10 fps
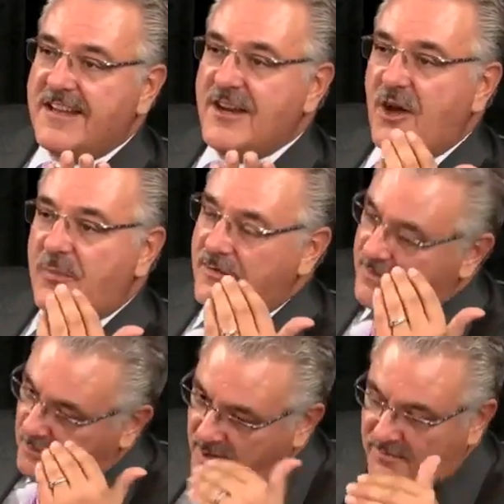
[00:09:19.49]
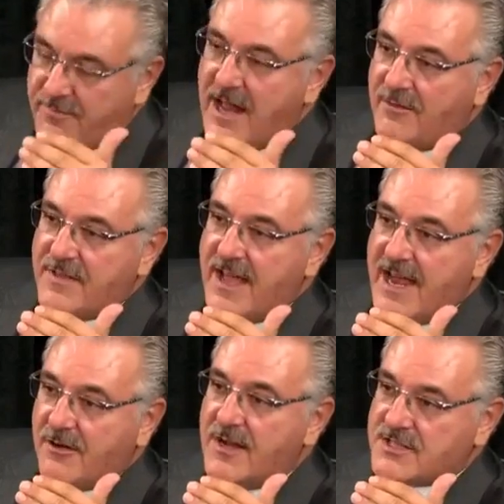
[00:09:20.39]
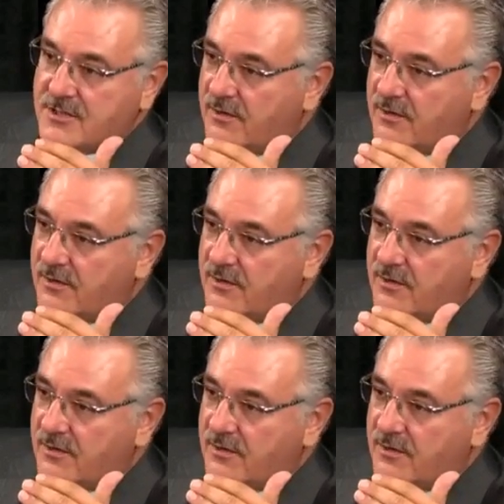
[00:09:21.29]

But if you run afoul of the IRS,